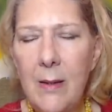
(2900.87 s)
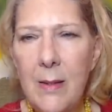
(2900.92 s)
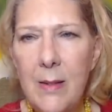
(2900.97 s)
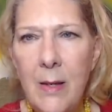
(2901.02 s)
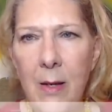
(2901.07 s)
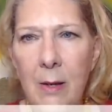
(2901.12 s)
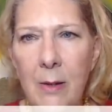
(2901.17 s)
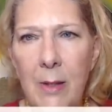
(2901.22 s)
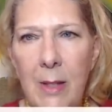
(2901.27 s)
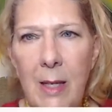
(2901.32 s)

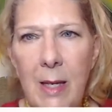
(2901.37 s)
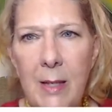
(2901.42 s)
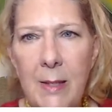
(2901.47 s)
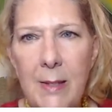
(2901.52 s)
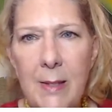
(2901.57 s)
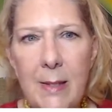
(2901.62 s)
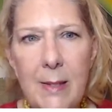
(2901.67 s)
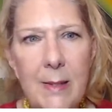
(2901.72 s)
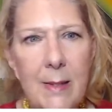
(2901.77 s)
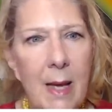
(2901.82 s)
So
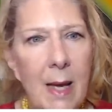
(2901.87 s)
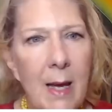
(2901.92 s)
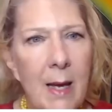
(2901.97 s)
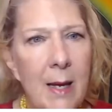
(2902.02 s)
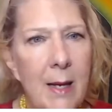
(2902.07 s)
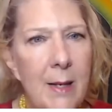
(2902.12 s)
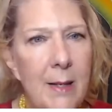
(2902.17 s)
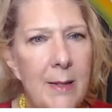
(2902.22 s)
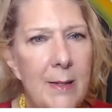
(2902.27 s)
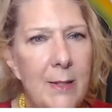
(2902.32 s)
Lisa
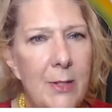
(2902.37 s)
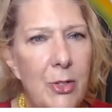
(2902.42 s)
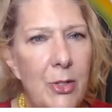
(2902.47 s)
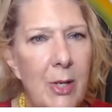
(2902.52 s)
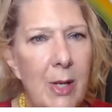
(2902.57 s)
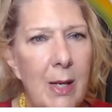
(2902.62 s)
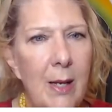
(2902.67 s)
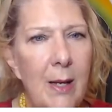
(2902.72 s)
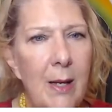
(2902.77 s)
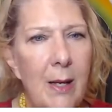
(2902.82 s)
says,
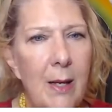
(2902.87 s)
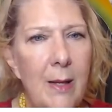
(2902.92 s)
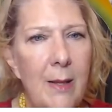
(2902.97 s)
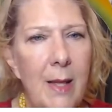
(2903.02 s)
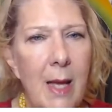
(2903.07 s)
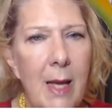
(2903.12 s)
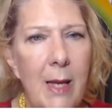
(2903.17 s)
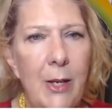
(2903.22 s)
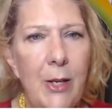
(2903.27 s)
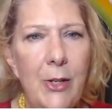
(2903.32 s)

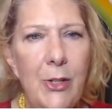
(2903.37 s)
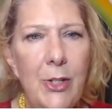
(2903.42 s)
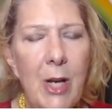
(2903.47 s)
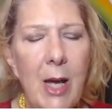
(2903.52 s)
thank you,